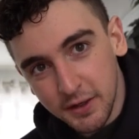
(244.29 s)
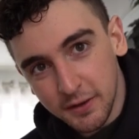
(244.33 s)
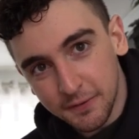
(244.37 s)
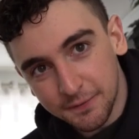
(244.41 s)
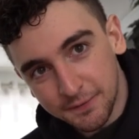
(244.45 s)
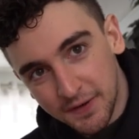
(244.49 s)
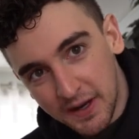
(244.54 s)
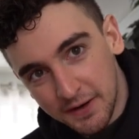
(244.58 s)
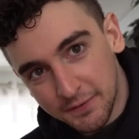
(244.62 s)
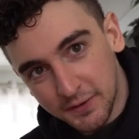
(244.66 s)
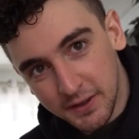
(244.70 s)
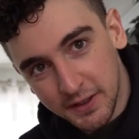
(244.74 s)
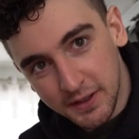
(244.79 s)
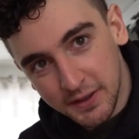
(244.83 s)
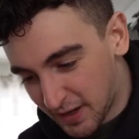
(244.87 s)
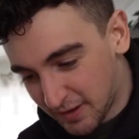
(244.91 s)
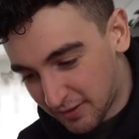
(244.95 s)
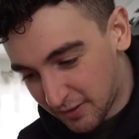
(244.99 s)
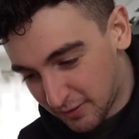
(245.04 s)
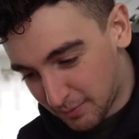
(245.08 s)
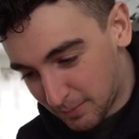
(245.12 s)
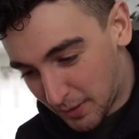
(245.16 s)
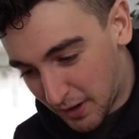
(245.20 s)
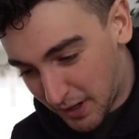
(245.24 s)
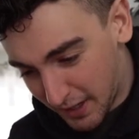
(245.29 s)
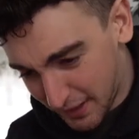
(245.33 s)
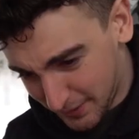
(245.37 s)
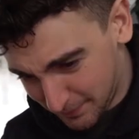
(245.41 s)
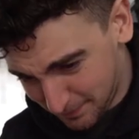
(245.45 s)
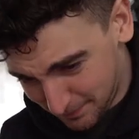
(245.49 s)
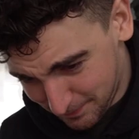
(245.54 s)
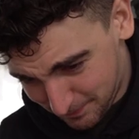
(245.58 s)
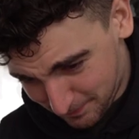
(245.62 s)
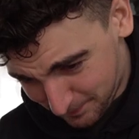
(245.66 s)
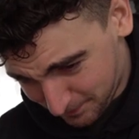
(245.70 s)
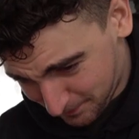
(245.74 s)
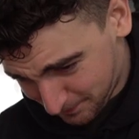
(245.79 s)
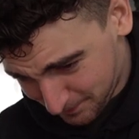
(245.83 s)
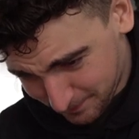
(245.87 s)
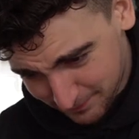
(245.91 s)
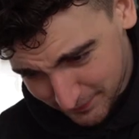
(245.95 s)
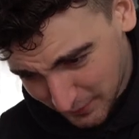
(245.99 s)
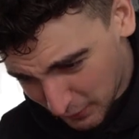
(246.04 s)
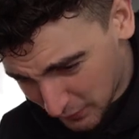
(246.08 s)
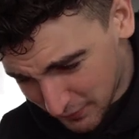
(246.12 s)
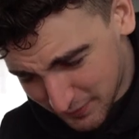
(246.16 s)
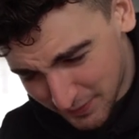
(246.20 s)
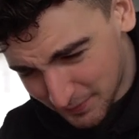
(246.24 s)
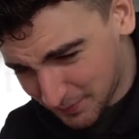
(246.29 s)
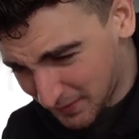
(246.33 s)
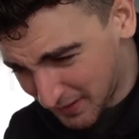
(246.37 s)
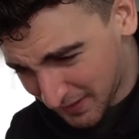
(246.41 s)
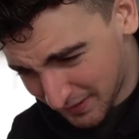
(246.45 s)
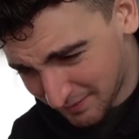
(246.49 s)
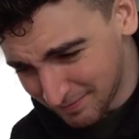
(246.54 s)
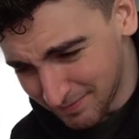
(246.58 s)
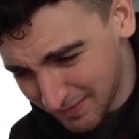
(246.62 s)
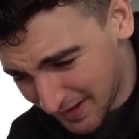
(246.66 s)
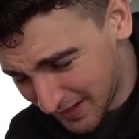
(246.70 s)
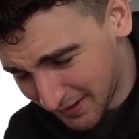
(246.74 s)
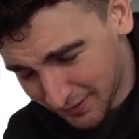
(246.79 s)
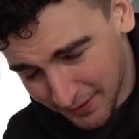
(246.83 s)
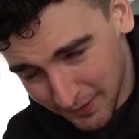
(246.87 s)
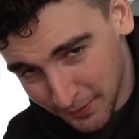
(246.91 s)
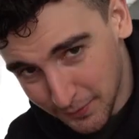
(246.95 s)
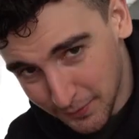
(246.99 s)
your favorite pizza spot or something. I don't